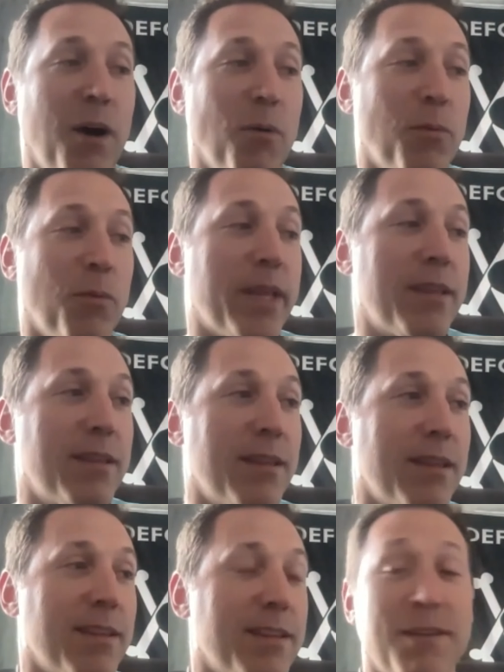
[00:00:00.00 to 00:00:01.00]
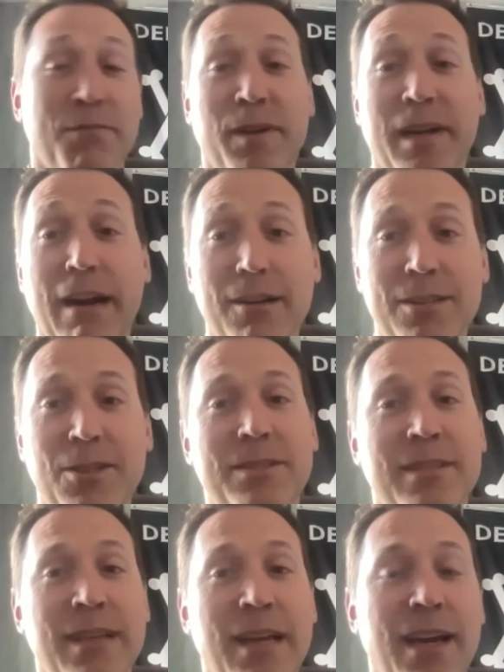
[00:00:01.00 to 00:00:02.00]
with the different
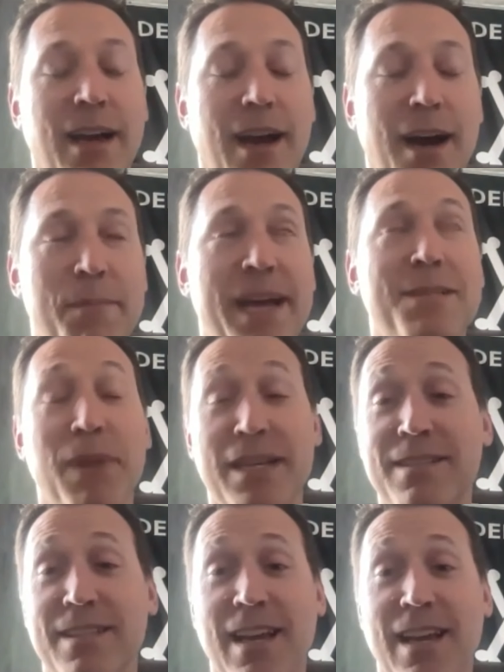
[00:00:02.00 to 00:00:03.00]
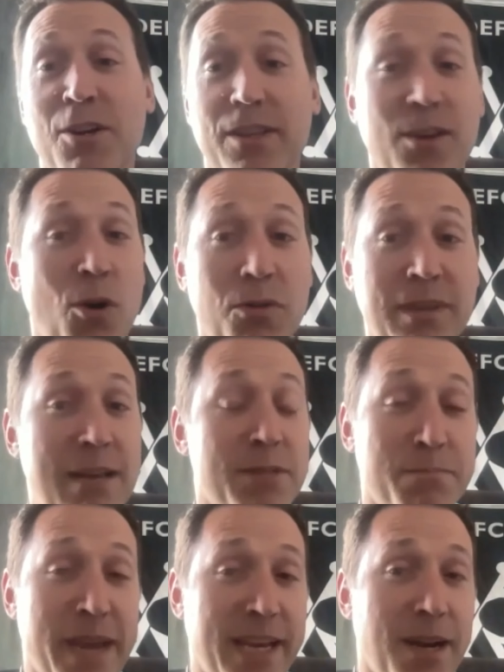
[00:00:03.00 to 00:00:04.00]
characters as best as I could. The whole thing
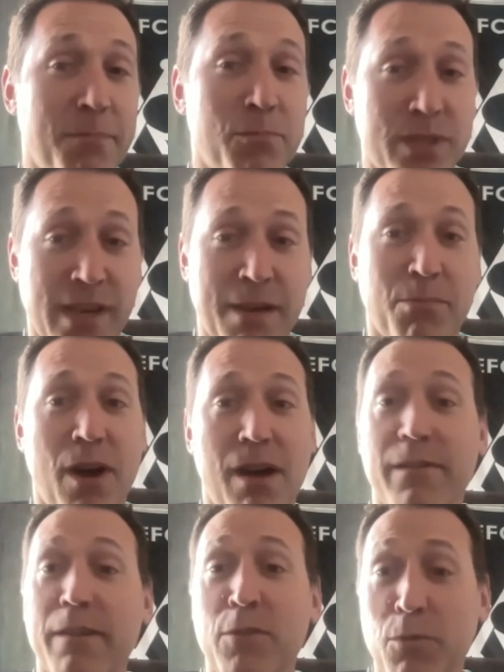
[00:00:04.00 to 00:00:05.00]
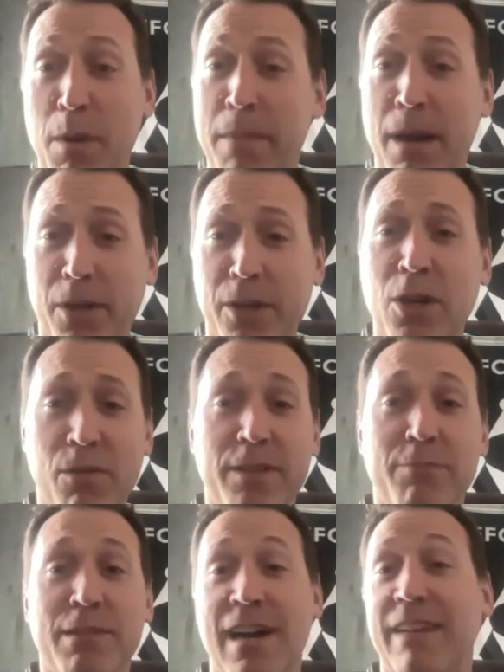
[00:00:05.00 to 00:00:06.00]
was made up, was improv. If you remember,
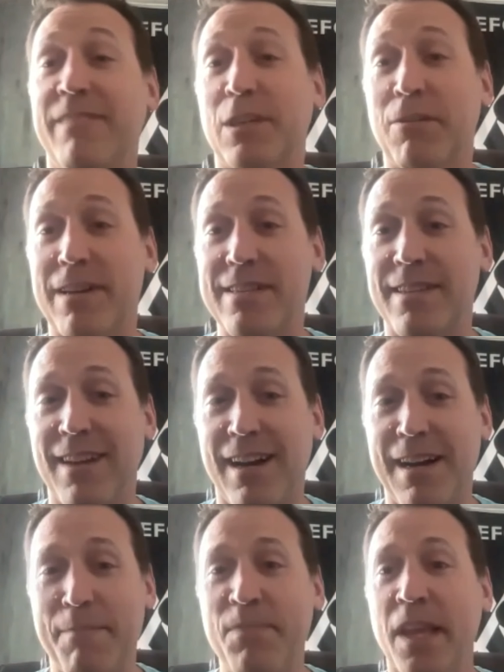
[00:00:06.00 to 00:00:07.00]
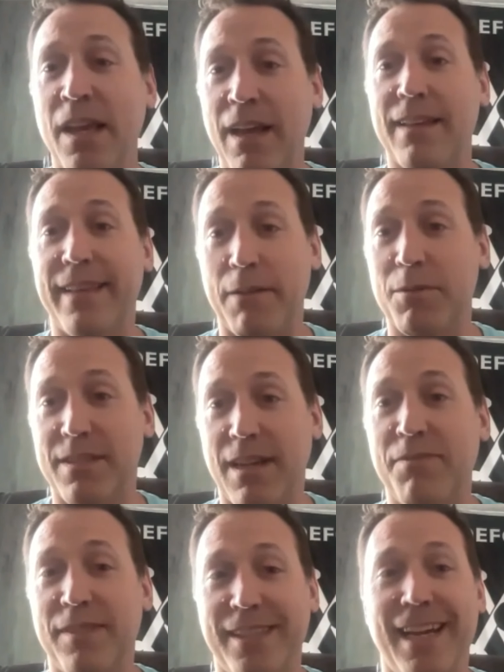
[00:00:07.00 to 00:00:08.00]
COVID was kind of a crazy time. That was
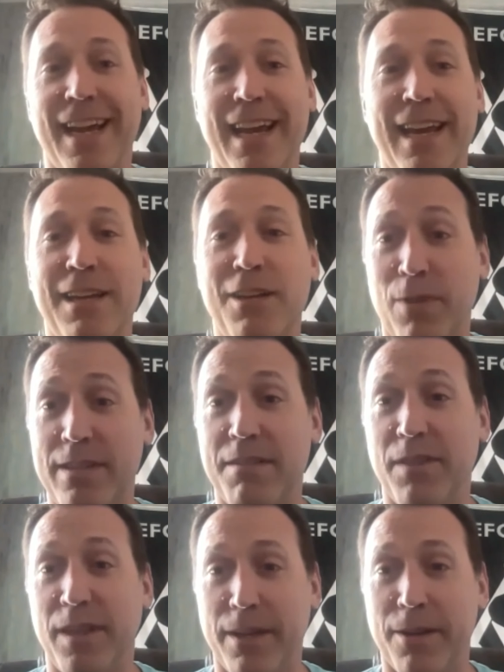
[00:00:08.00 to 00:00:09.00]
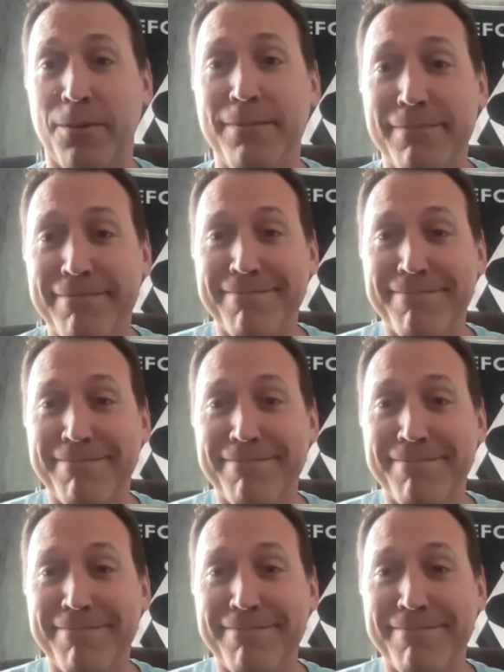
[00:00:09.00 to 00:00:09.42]
definitely a crazy video.